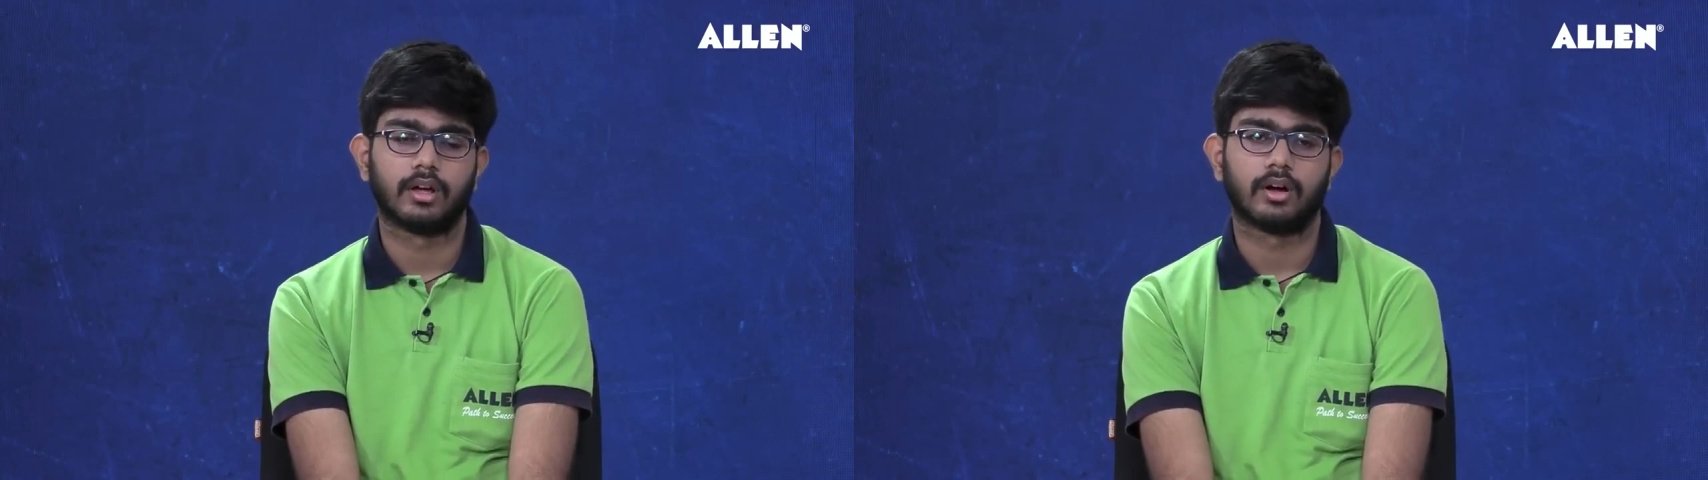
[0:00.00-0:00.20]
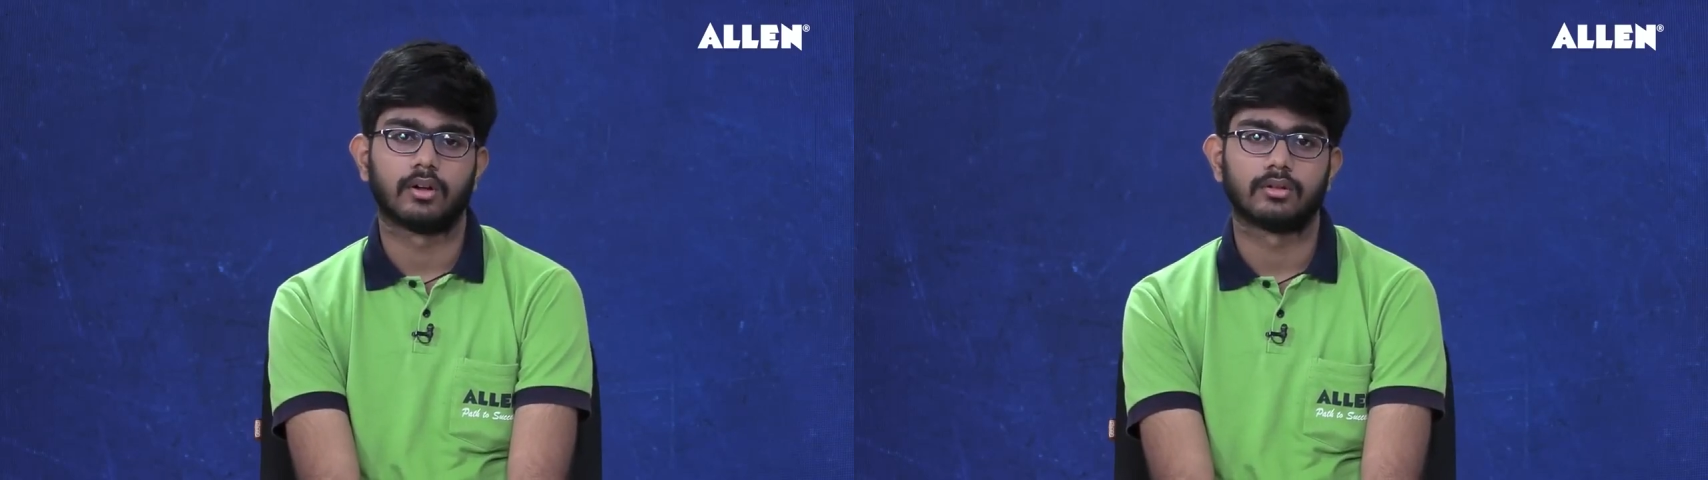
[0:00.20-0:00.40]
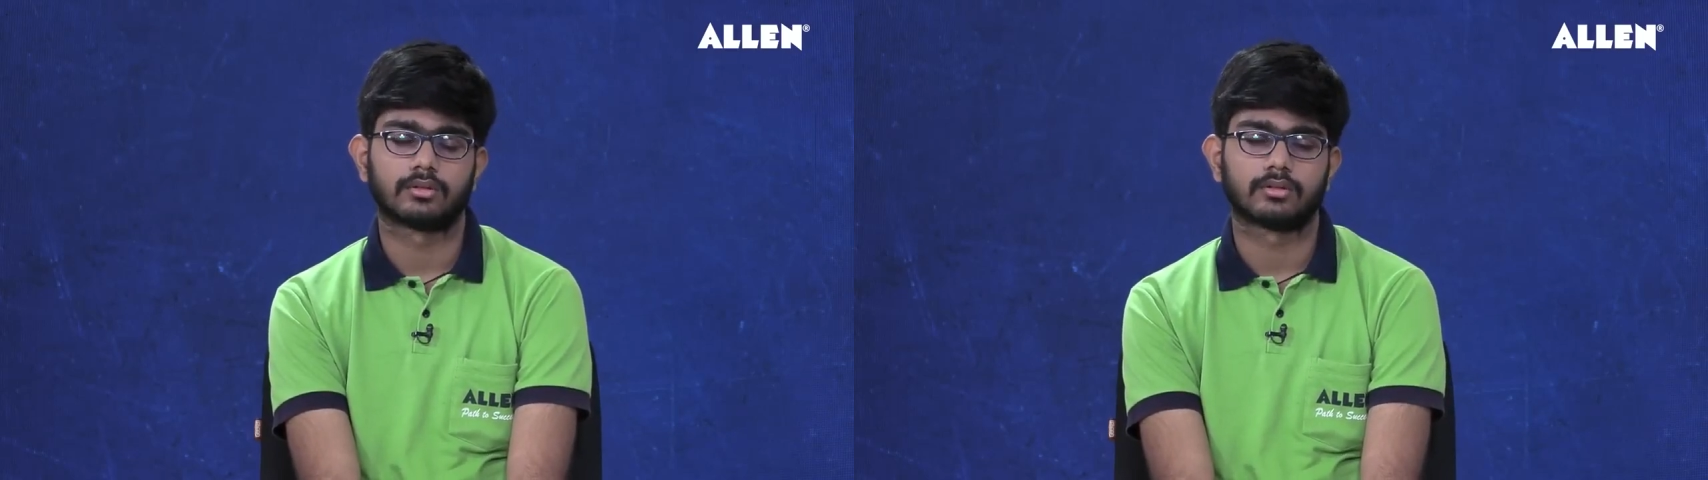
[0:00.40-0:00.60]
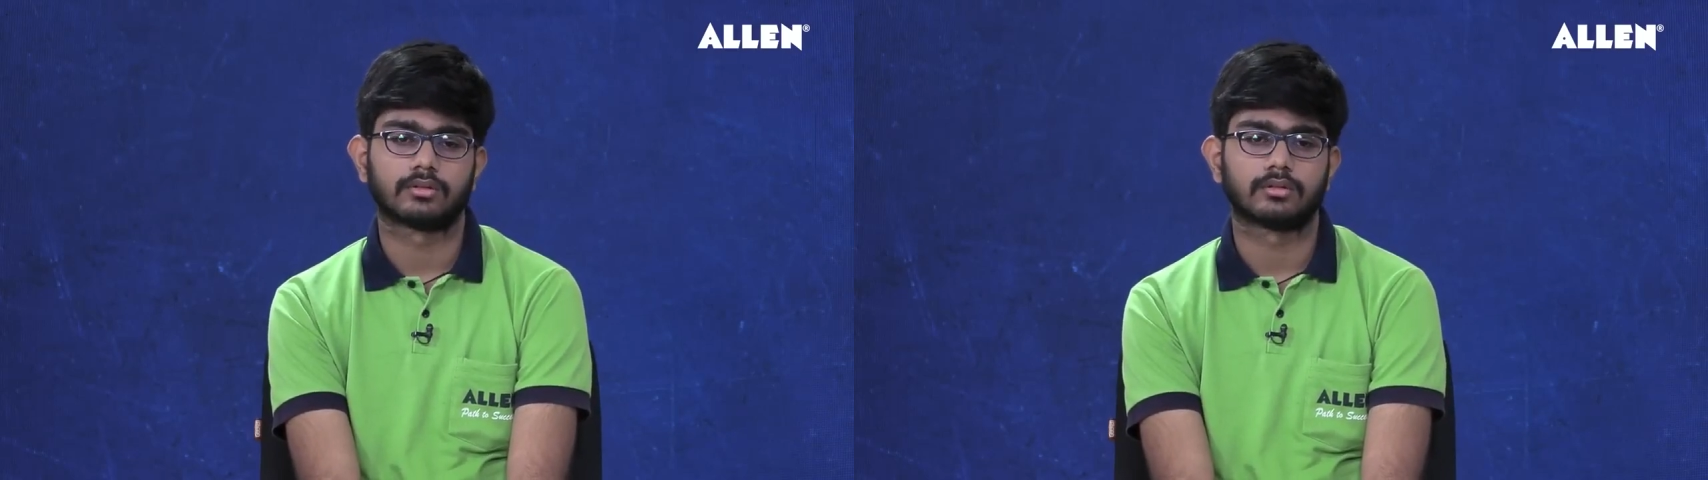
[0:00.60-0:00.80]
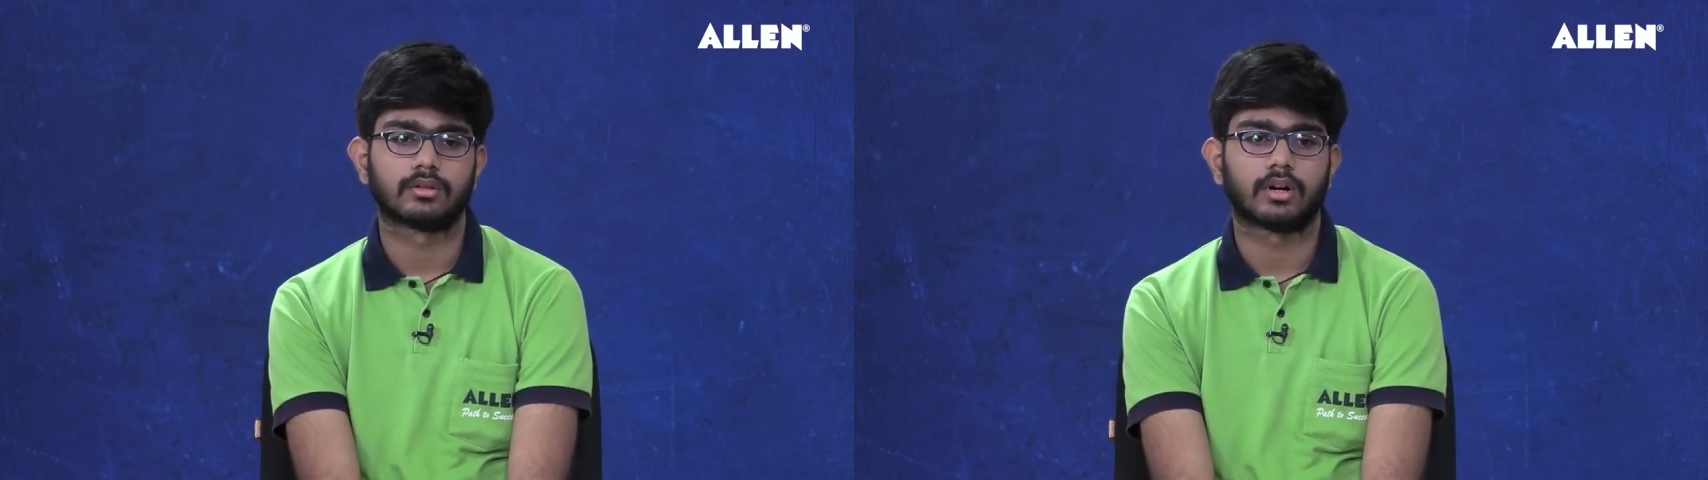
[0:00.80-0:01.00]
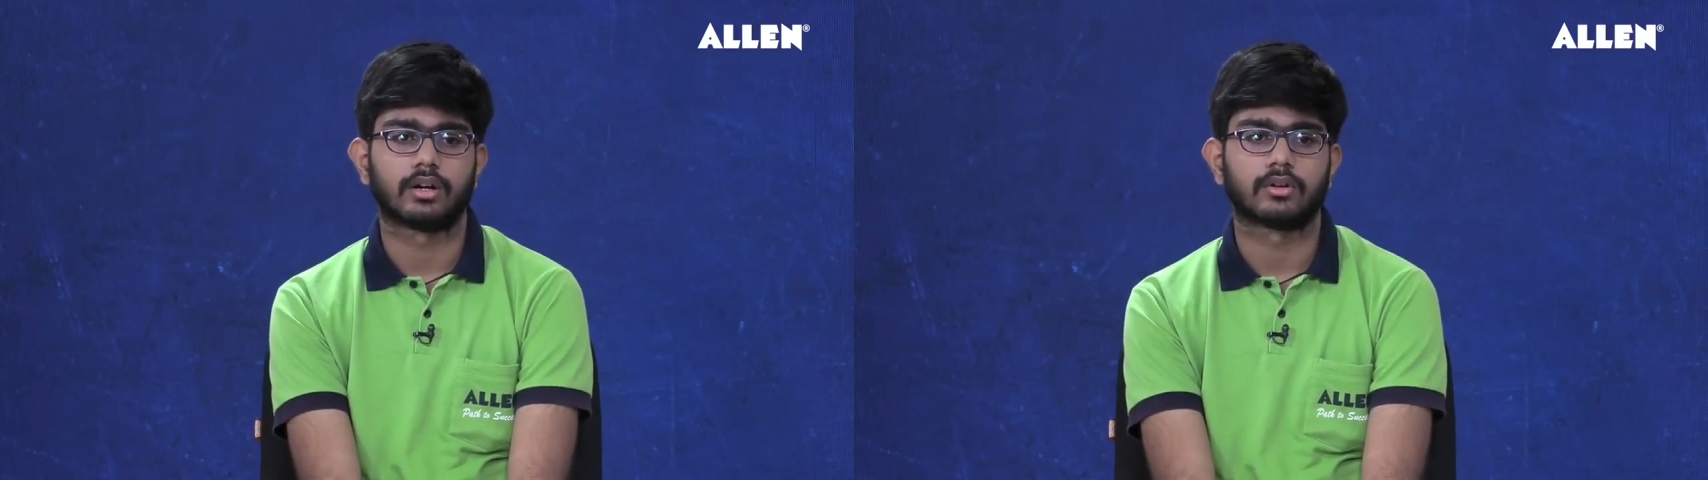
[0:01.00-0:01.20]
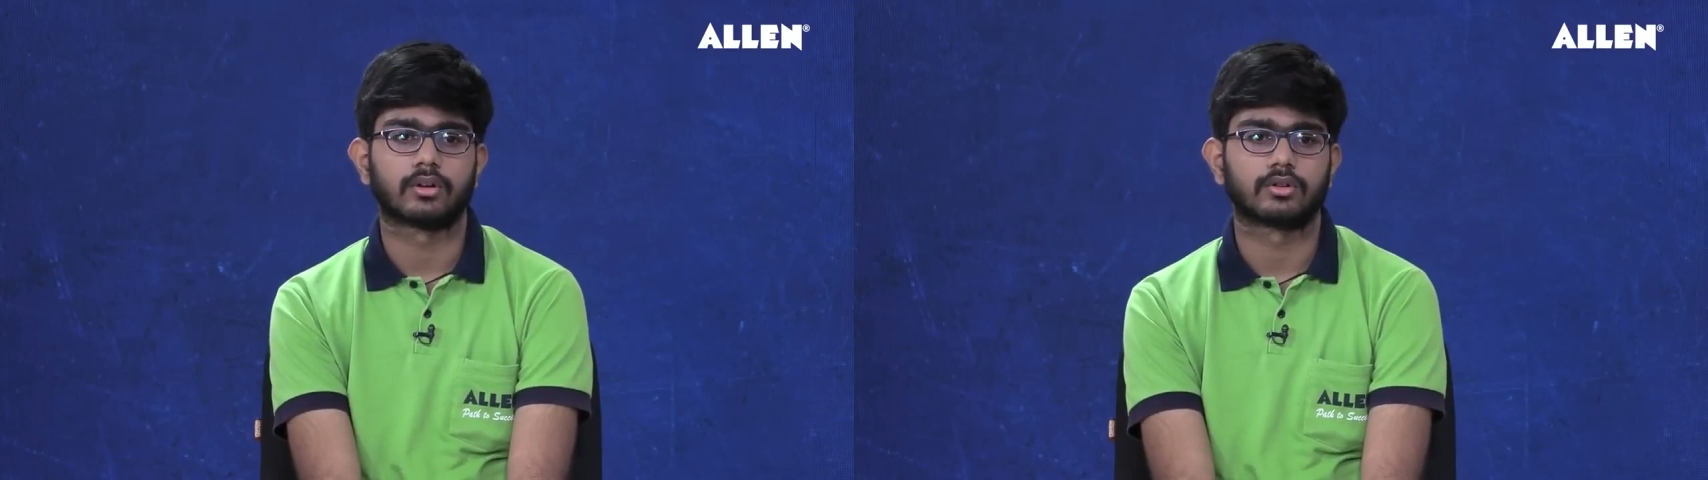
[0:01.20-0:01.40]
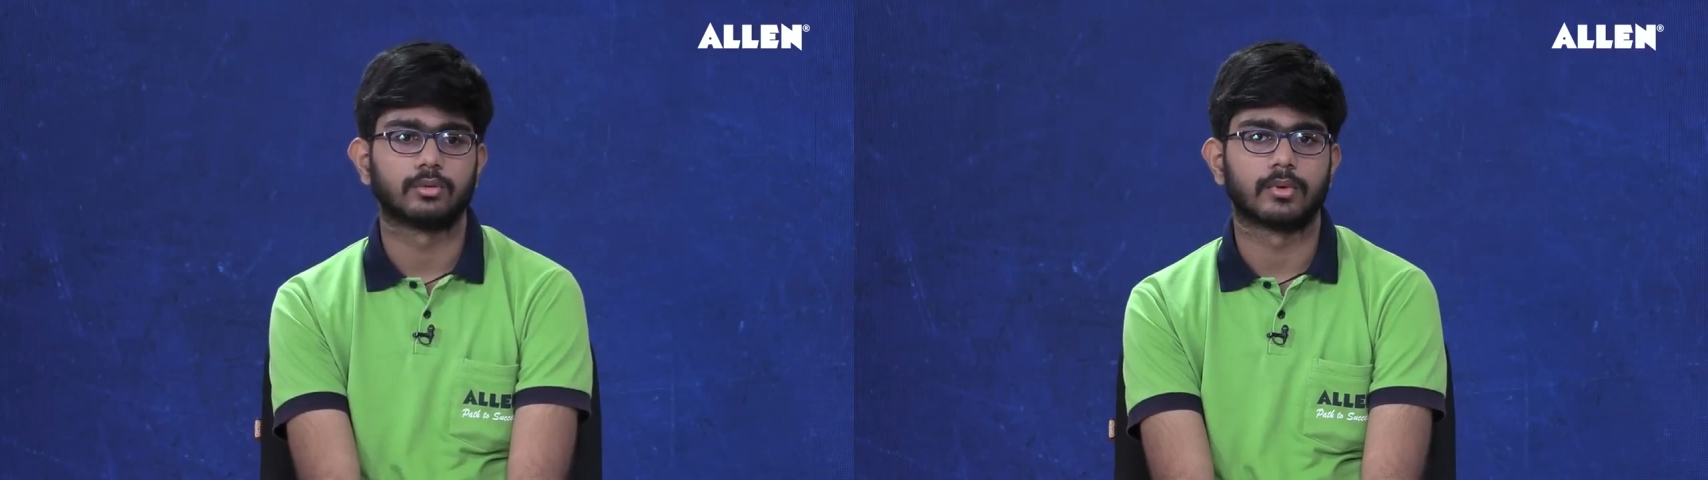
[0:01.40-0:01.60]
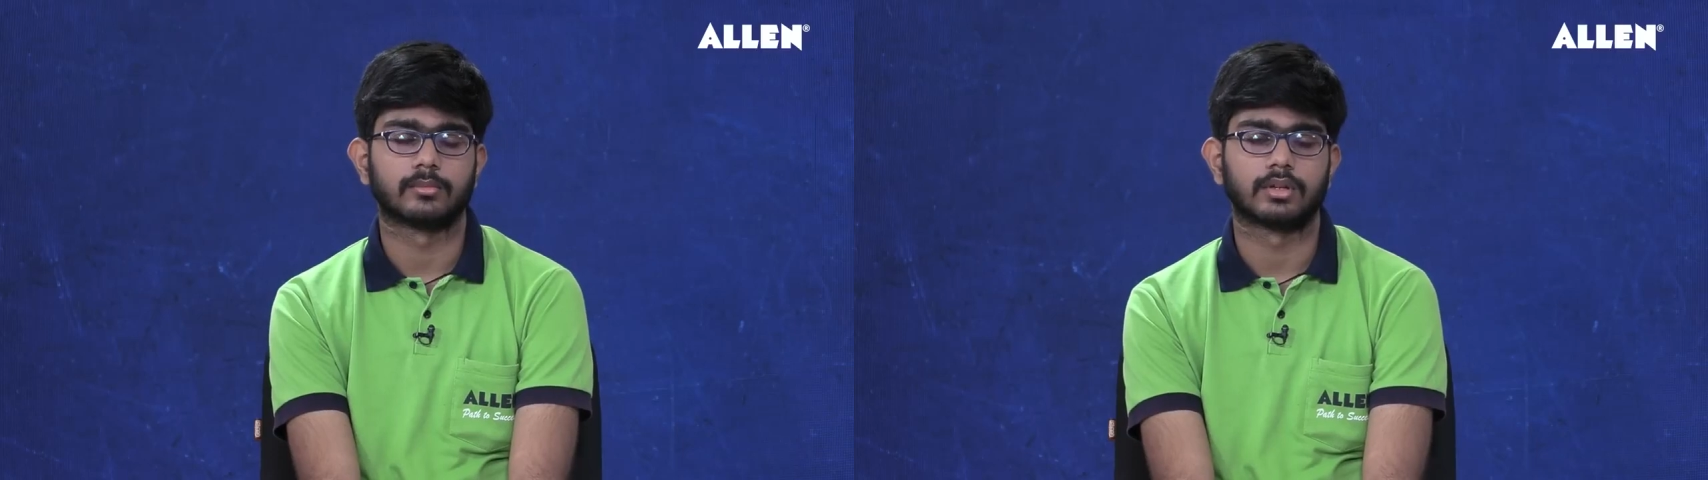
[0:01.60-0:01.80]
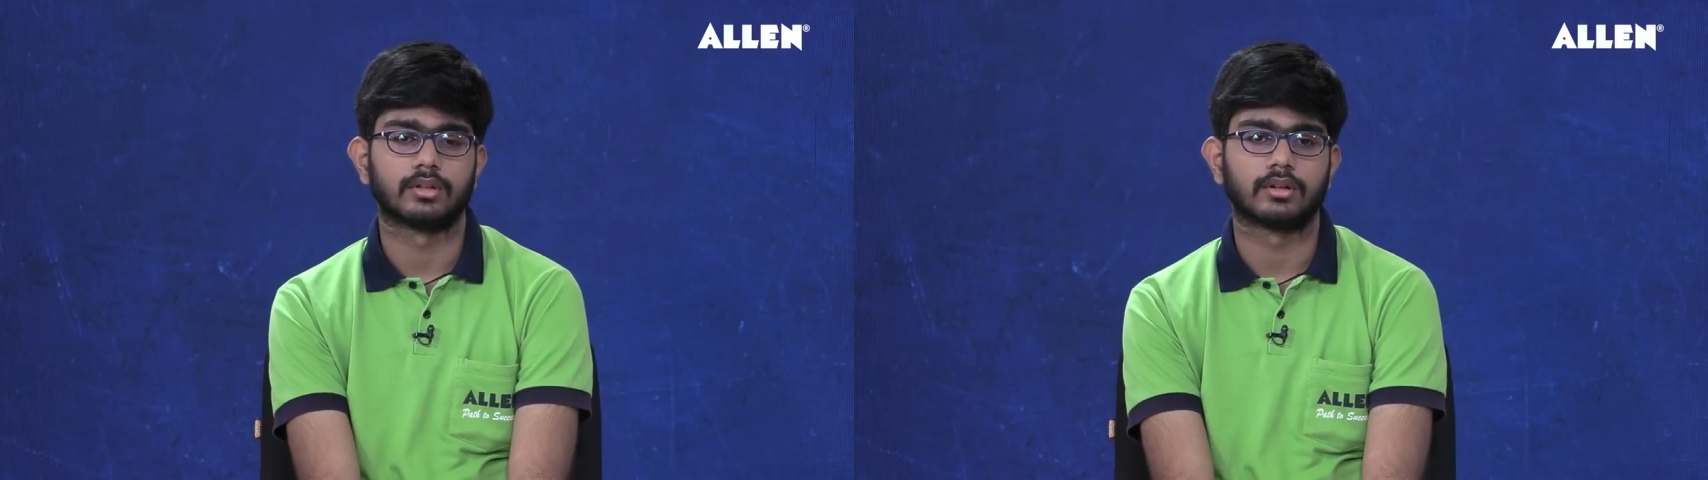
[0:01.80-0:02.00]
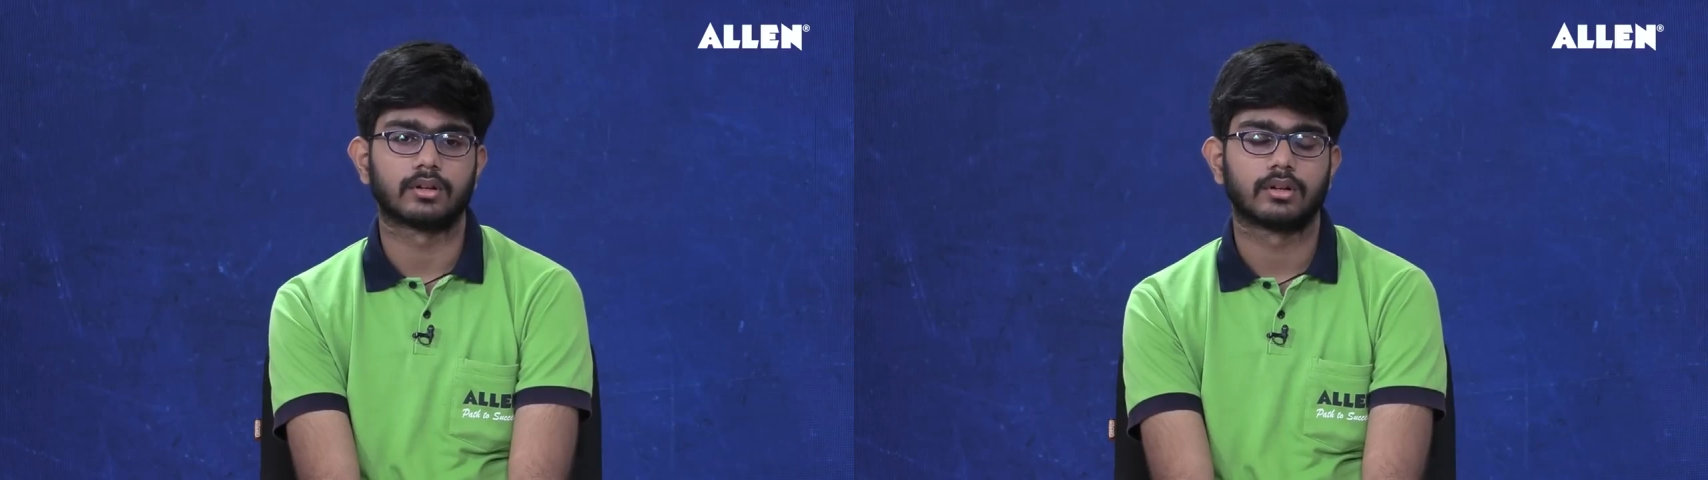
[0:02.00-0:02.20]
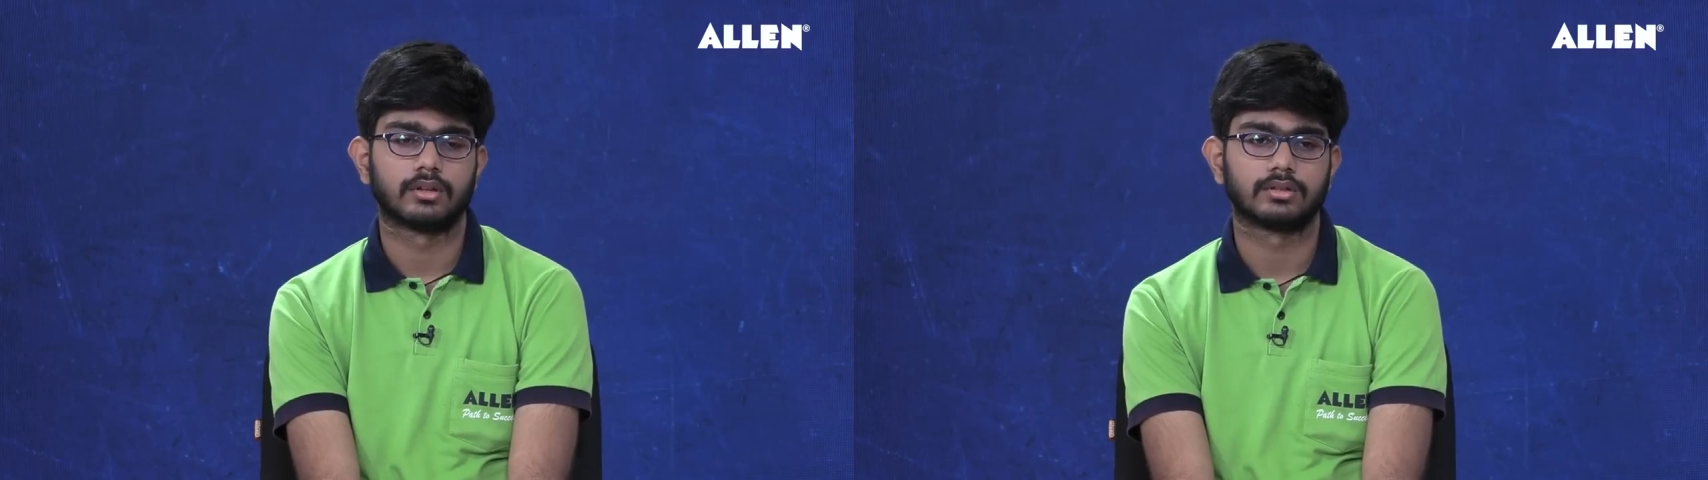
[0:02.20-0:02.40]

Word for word: Okay. Also, I talked to my mother.